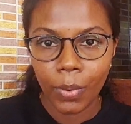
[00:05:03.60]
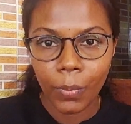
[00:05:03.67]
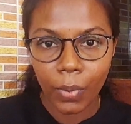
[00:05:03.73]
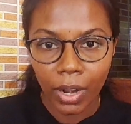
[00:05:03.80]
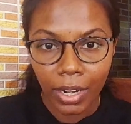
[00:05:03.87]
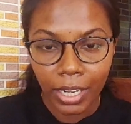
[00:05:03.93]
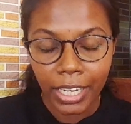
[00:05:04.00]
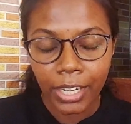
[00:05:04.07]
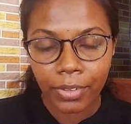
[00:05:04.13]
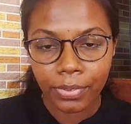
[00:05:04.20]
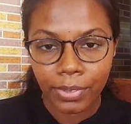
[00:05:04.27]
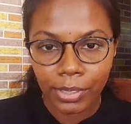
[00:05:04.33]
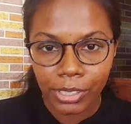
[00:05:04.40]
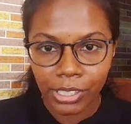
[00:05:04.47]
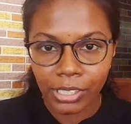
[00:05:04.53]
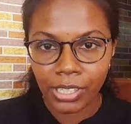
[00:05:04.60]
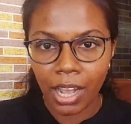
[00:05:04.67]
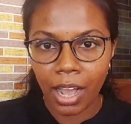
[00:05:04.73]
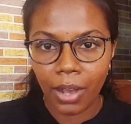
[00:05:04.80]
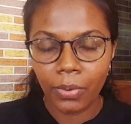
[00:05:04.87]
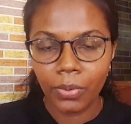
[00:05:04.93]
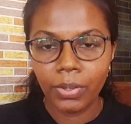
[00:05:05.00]
Only if you
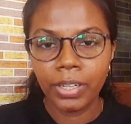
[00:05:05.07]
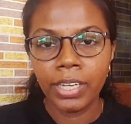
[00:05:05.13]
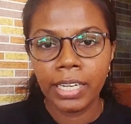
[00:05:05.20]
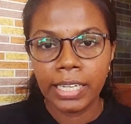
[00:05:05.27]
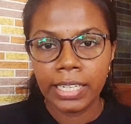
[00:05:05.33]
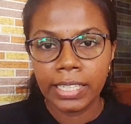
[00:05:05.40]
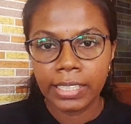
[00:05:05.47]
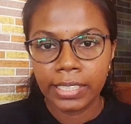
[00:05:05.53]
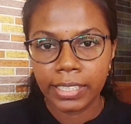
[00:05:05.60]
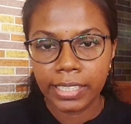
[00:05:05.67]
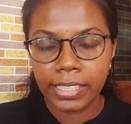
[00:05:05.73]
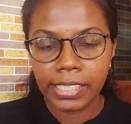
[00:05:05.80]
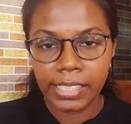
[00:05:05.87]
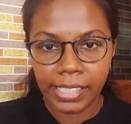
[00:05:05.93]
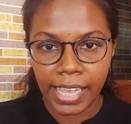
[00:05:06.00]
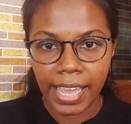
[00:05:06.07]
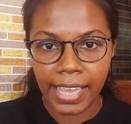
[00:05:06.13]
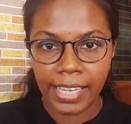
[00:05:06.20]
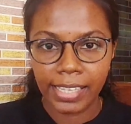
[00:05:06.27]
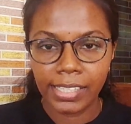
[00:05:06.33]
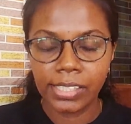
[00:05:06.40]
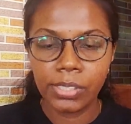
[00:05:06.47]
shout, it
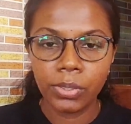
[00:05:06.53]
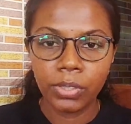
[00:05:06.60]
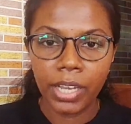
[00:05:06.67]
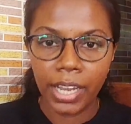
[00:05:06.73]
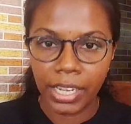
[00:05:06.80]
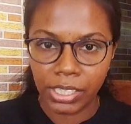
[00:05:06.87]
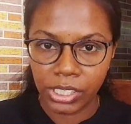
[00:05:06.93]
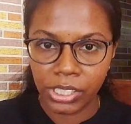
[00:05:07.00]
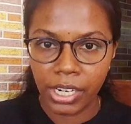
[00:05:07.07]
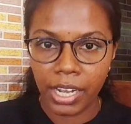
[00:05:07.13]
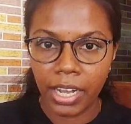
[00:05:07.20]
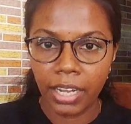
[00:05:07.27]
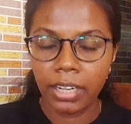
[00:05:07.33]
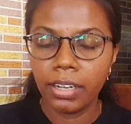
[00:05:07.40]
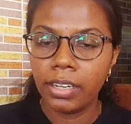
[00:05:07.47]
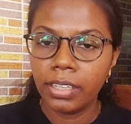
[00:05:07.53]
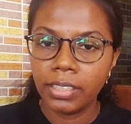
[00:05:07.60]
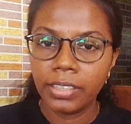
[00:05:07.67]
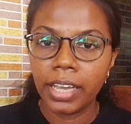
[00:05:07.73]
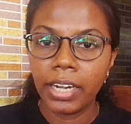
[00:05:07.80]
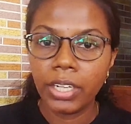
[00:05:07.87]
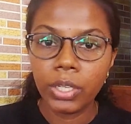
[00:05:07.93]
says to the HR
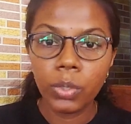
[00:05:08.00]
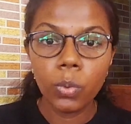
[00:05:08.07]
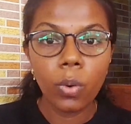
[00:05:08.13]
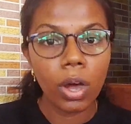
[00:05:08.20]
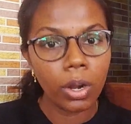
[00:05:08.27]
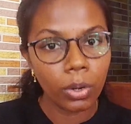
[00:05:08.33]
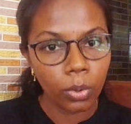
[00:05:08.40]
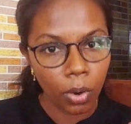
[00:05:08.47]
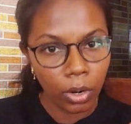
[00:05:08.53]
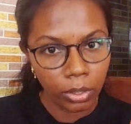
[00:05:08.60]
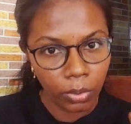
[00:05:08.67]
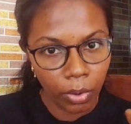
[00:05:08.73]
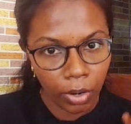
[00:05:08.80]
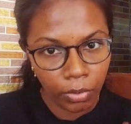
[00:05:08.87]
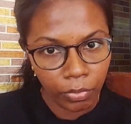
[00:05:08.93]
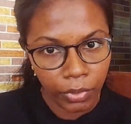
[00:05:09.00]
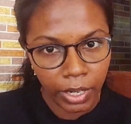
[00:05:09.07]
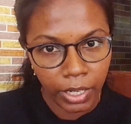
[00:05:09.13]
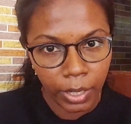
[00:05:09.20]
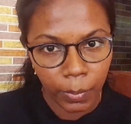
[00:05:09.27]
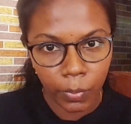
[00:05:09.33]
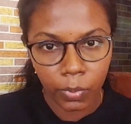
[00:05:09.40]
that you are not
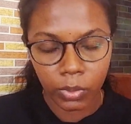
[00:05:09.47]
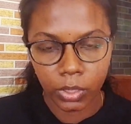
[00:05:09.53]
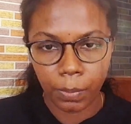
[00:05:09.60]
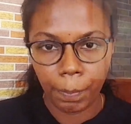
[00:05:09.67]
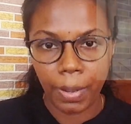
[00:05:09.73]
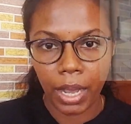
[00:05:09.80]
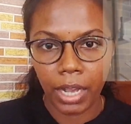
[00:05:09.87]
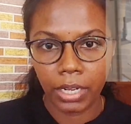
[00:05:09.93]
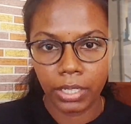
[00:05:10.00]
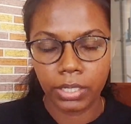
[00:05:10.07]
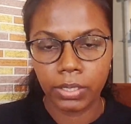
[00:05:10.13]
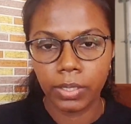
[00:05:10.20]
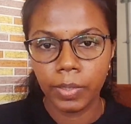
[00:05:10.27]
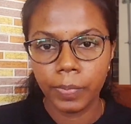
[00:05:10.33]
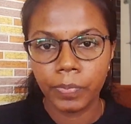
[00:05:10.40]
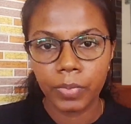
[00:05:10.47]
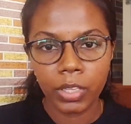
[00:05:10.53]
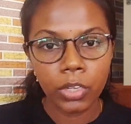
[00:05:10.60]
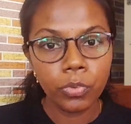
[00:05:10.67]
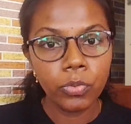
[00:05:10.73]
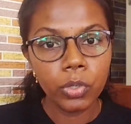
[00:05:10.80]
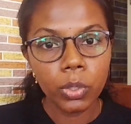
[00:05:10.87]
confident about the point.
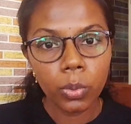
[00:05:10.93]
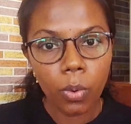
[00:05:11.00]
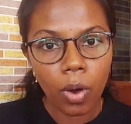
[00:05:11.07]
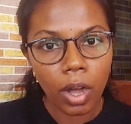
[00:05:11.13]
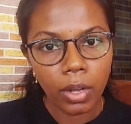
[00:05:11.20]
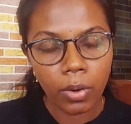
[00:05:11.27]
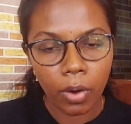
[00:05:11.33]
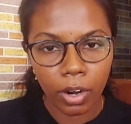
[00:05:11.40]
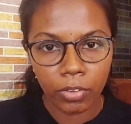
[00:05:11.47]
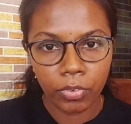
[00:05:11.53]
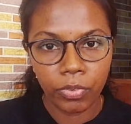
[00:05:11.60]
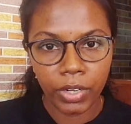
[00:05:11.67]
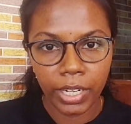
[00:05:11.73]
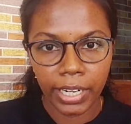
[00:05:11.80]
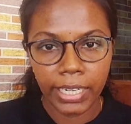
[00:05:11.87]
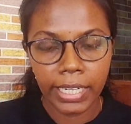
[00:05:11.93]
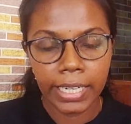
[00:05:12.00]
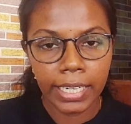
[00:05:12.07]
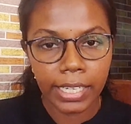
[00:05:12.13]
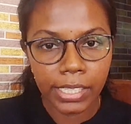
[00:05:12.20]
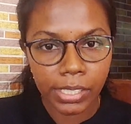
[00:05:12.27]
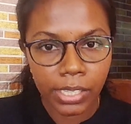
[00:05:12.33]
If you are confident,
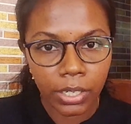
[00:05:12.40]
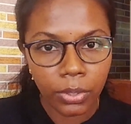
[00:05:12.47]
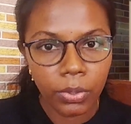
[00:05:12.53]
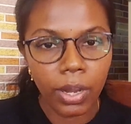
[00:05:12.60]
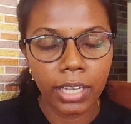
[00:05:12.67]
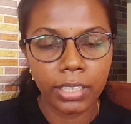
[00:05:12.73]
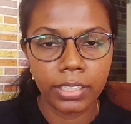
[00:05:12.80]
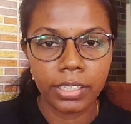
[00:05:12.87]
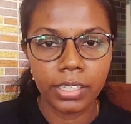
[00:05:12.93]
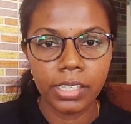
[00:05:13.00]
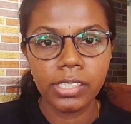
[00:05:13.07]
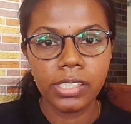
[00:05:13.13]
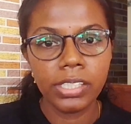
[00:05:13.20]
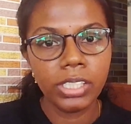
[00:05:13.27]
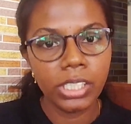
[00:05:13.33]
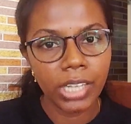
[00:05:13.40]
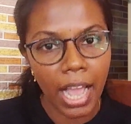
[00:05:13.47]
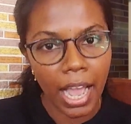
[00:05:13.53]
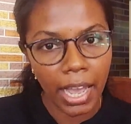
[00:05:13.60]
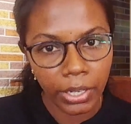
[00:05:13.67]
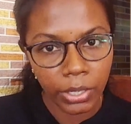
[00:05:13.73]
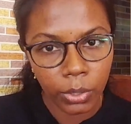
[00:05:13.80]
listen to others and
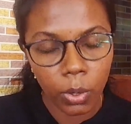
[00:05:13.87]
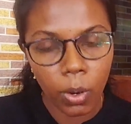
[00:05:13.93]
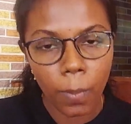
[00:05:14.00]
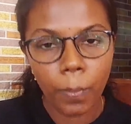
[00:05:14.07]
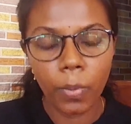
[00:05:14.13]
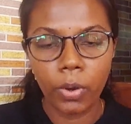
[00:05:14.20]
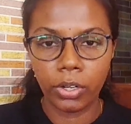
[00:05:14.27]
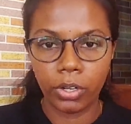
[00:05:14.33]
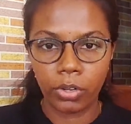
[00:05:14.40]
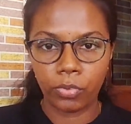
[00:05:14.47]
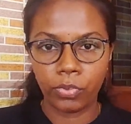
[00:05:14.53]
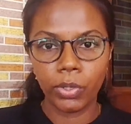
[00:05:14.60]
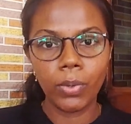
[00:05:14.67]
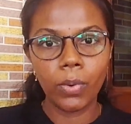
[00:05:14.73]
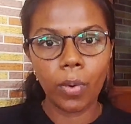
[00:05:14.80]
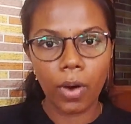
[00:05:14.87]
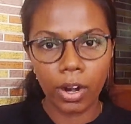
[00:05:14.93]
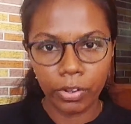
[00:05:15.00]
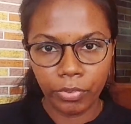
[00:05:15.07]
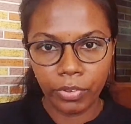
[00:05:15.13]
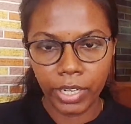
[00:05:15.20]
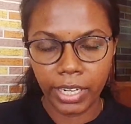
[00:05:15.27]
share your point of view
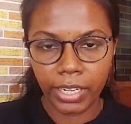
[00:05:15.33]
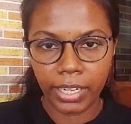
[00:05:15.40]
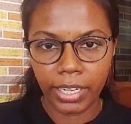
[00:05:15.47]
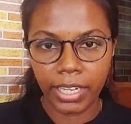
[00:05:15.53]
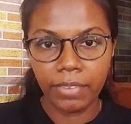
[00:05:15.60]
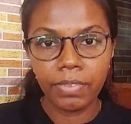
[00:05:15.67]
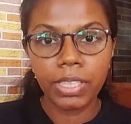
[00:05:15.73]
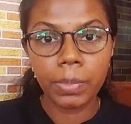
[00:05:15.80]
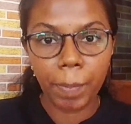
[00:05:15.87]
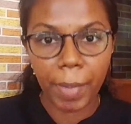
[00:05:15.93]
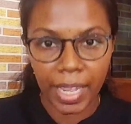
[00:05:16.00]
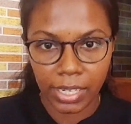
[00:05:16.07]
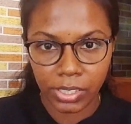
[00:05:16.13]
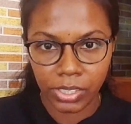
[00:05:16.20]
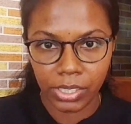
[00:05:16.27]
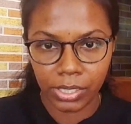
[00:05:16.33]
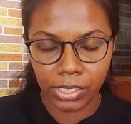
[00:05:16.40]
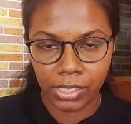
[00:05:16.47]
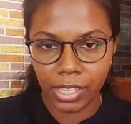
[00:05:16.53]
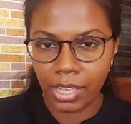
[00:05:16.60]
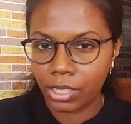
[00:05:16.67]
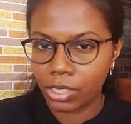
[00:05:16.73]
confidently with
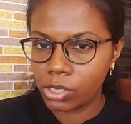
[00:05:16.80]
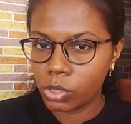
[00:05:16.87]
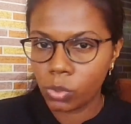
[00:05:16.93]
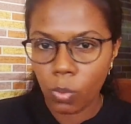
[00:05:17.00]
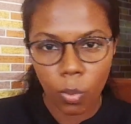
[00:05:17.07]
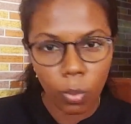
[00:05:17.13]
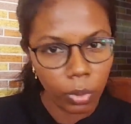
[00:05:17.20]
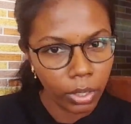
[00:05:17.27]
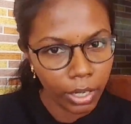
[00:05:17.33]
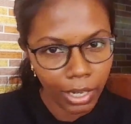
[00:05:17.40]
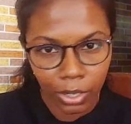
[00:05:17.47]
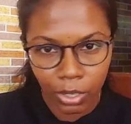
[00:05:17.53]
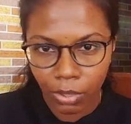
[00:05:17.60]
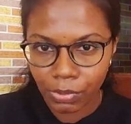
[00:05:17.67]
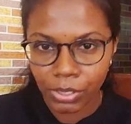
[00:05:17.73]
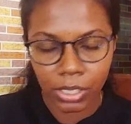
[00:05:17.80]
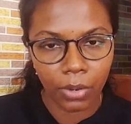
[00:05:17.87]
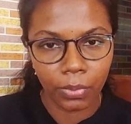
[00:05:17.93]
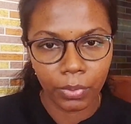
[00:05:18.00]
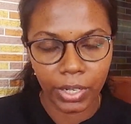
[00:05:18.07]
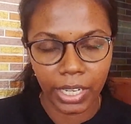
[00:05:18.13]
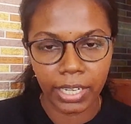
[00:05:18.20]
patience. There is no need of
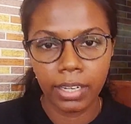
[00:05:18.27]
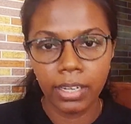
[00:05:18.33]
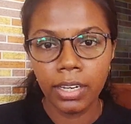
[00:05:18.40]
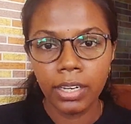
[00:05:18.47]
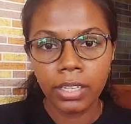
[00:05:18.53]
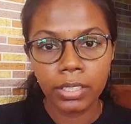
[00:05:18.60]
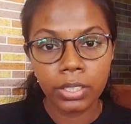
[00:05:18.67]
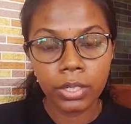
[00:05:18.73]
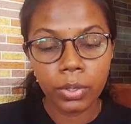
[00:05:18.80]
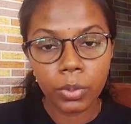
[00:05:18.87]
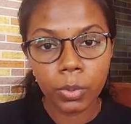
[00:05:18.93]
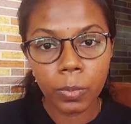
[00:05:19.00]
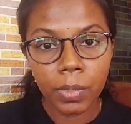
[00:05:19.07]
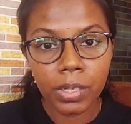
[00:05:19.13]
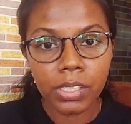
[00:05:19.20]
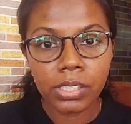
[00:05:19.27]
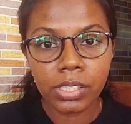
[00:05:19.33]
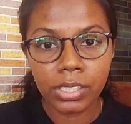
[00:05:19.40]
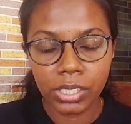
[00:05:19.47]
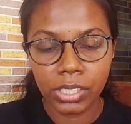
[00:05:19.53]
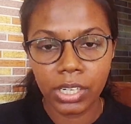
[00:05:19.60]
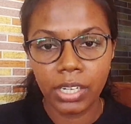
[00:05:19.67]
shouting. The group
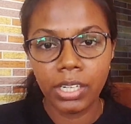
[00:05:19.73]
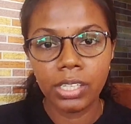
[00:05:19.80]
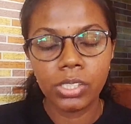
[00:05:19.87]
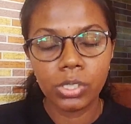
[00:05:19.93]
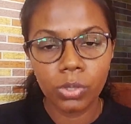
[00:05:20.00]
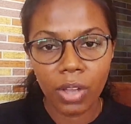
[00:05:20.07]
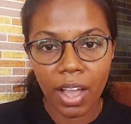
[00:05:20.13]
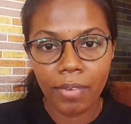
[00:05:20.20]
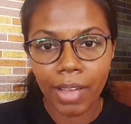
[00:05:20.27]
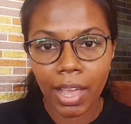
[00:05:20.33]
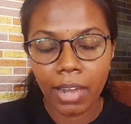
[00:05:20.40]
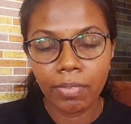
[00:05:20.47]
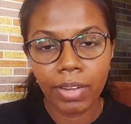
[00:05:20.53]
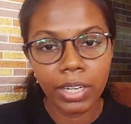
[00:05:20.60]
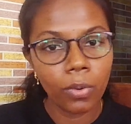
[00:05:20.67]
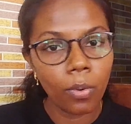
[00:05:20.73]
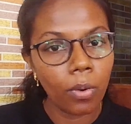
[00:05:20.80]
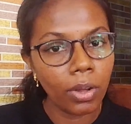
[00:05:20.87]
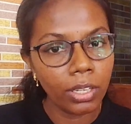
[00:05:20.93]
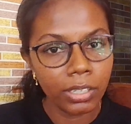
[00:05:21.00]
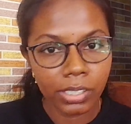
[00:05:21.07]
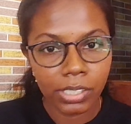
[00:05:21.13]
discussion is to evaluate
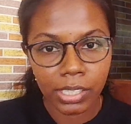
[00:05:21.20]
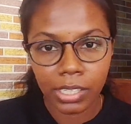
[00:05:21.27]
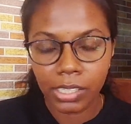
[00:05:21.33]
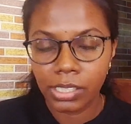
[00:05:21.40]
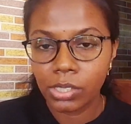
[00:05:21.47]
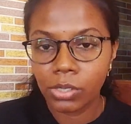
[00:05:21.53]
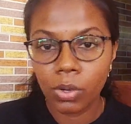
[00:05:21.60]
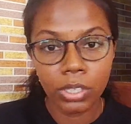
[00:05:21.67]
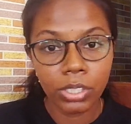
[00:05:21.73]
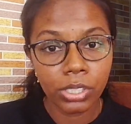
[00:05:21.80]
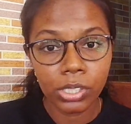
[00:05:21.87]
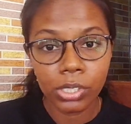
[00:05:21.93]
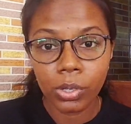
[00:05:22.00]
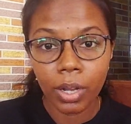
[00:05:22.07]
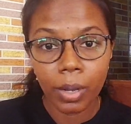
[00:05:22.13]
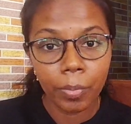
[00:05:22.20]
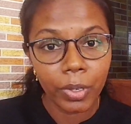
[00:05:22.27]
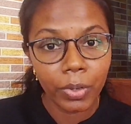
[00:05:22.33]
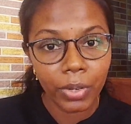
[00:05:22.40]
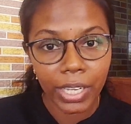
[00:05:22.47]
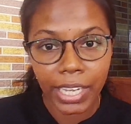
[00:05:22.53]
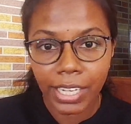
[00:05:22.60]
all your skills, not just your
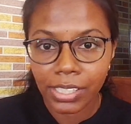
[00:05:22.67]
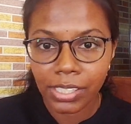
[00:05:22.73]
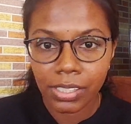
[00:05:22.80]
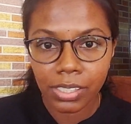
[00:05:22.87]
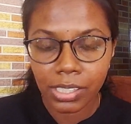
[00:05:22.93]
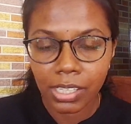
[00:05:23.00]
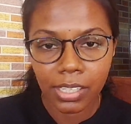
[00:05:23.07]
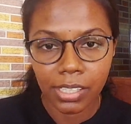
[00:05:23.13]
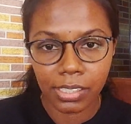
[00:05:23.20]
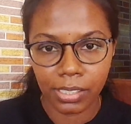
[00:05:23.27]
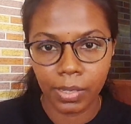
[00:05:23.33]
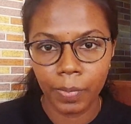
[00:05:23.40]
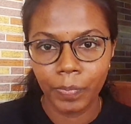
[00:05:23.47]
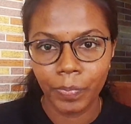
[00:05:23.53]
communication skills.